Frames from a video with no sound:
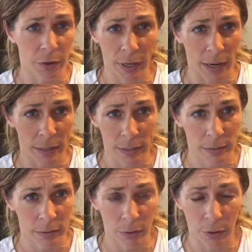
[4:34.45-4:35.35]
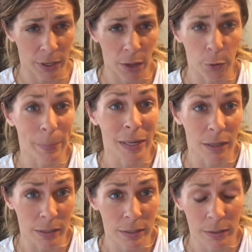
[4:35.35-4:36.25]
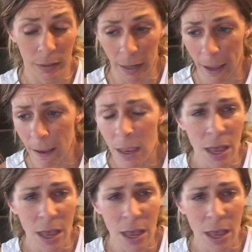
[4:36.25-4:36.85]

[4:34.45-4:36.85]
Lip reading: days or the other meals, okay?